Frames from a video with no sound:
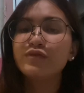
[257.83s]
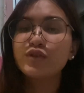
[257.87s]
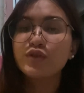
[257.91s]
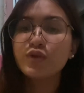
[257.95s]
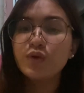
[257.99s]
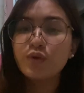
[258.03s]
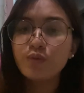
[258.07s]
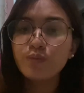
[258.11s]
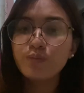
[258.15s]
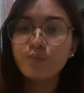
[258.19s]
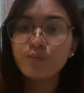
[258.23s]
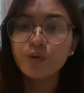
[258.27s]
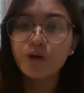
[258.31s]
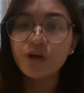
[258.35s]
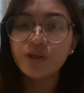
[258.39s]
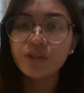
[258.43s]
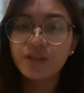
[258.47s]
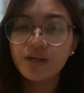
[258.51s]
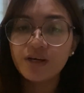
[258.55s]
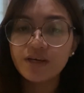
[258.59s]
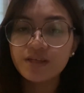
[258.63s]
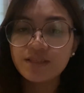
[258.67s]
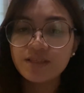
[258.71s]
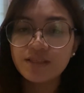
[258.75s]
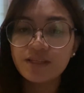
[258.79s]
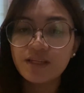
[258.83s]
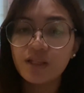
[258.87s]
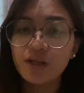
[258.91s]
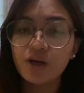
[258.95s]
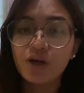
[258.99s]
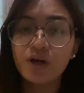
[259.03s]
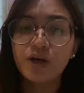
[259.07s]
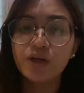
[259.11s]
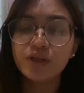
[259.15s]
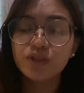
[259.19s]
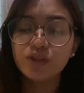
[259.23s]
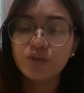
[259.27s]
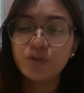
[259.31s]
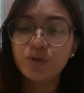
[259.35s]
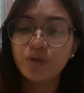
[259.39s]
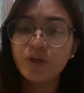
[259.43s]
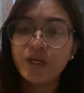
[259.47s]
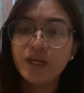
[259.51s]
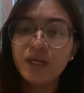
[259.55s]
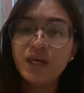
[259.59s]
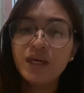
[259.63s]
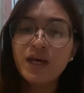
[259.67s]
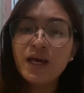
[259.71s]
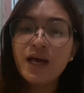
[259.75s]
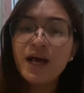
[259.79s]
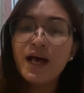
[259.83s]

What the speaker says: two products that a country